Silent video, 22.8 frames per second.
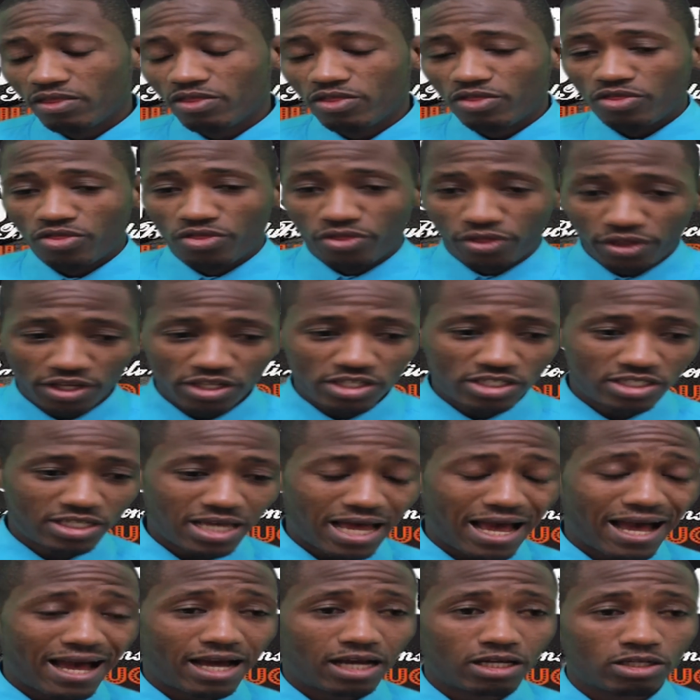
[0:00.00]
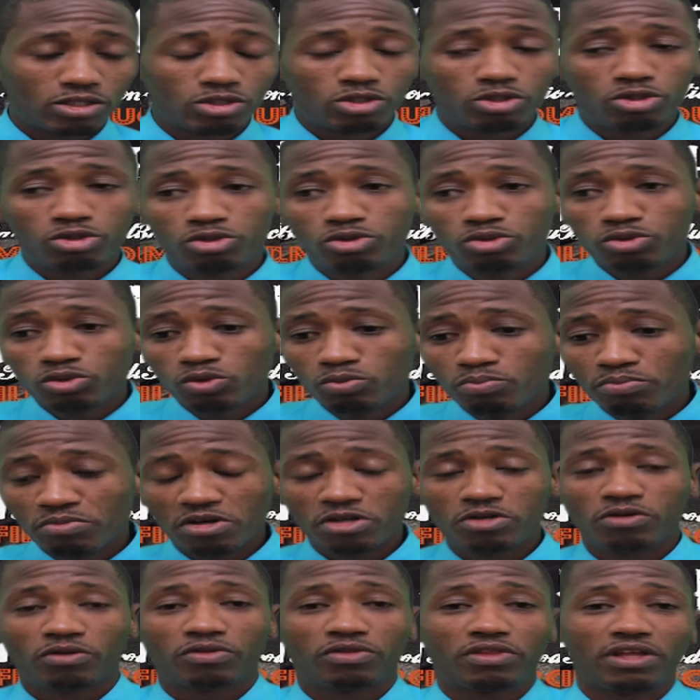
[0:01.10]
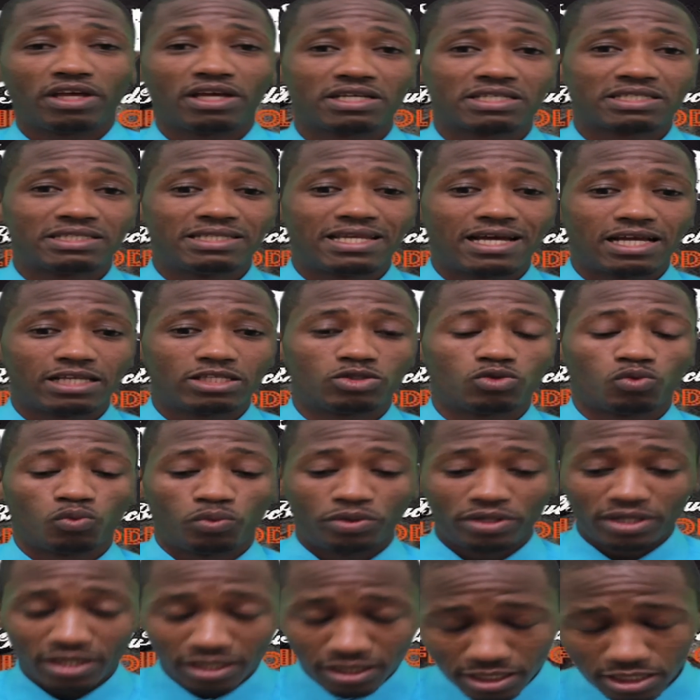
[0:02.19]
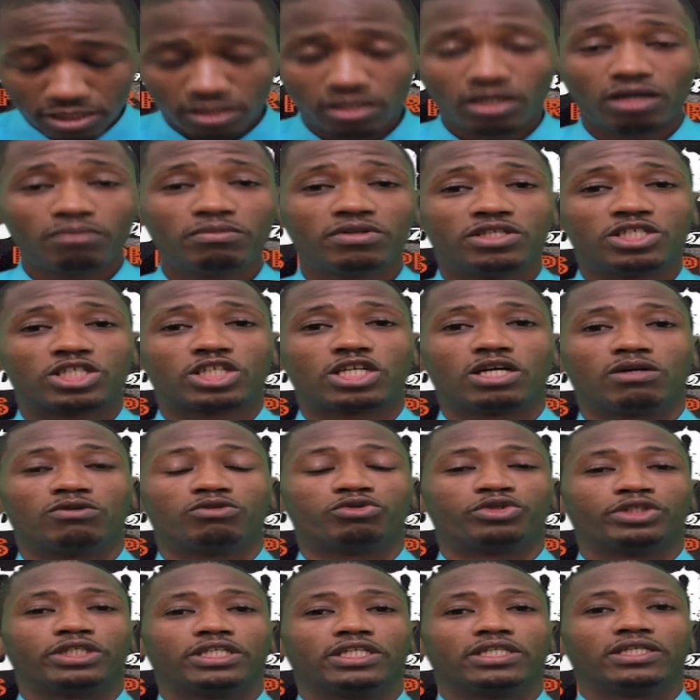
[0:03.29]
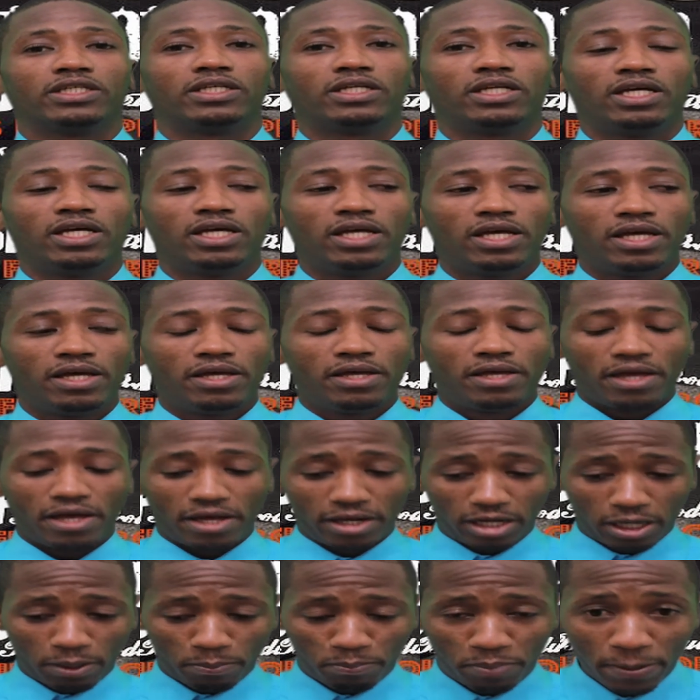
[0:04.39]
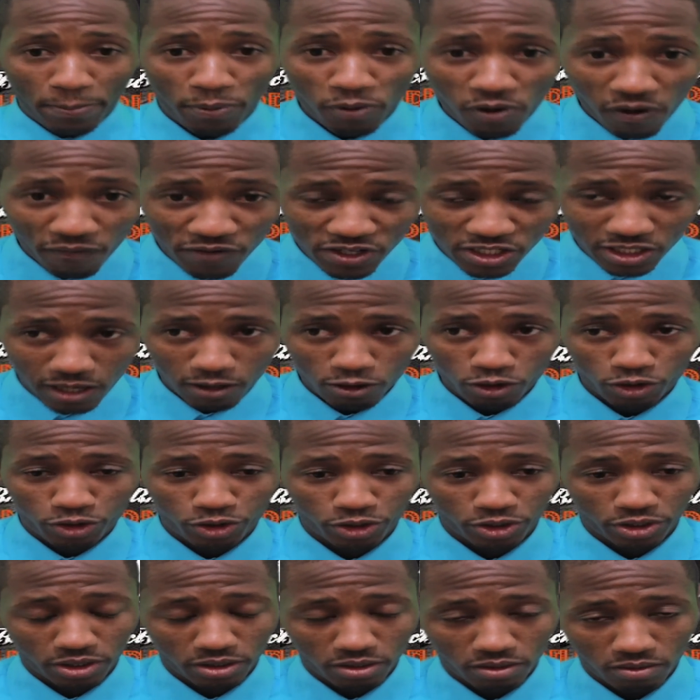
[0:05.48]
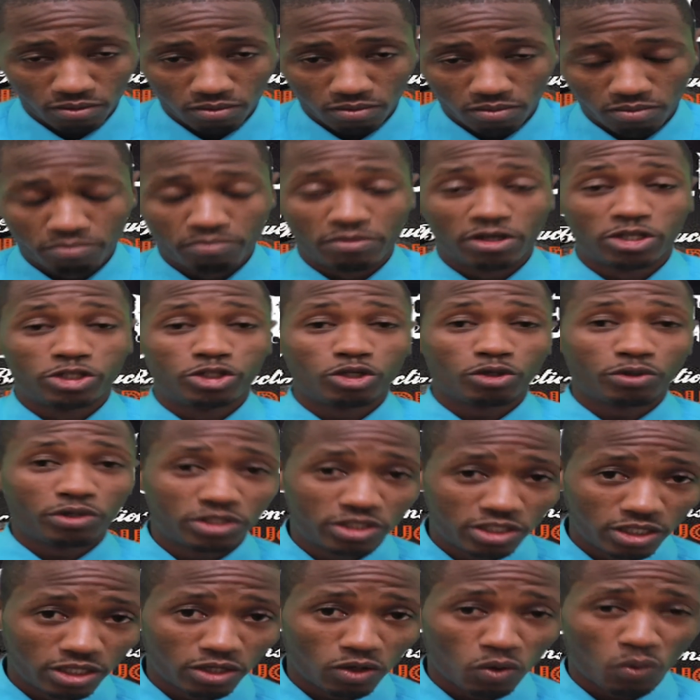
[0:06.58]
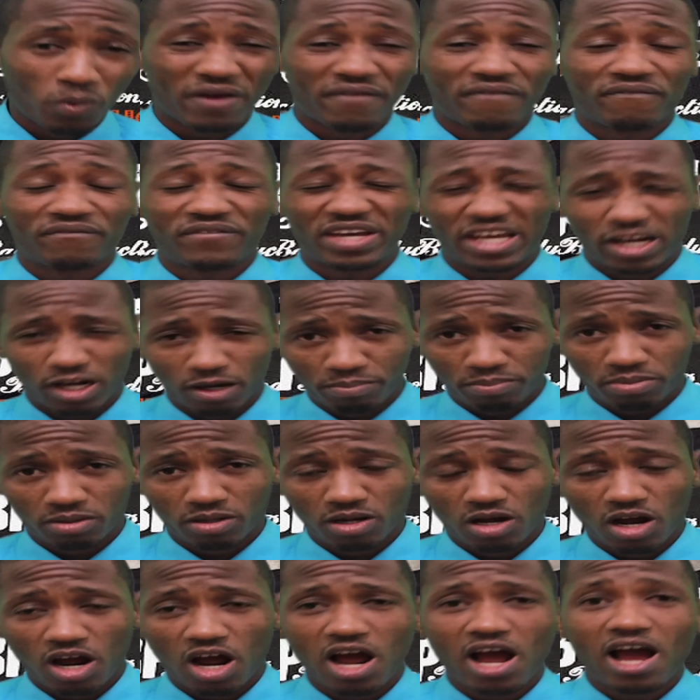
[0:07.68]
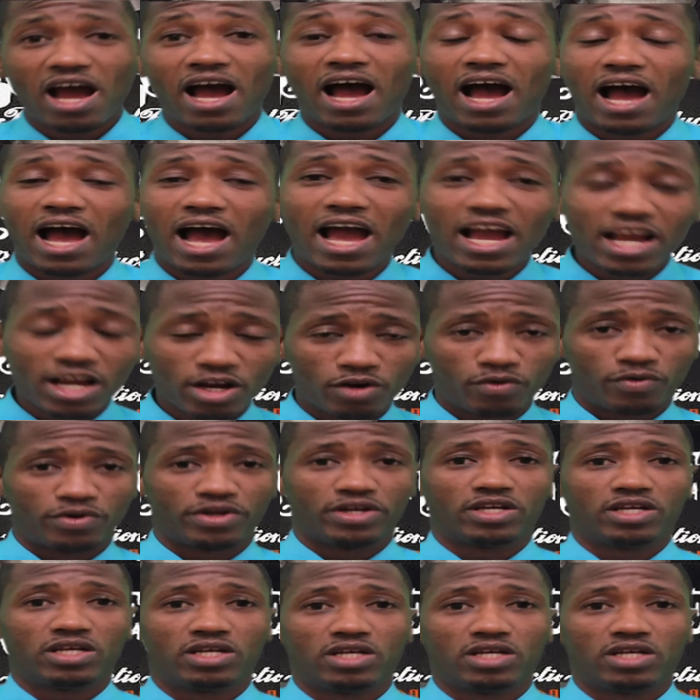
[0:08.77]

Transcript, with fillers: These are two major things that really disturb in this country. And the people of this country, majority, were fed up, angry,